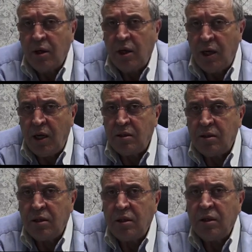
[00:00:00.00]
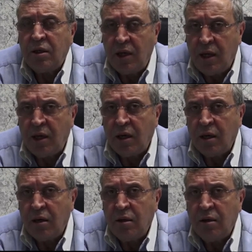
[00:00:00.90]
is killing
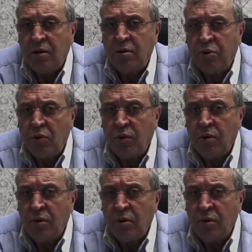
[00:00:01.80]
the bone.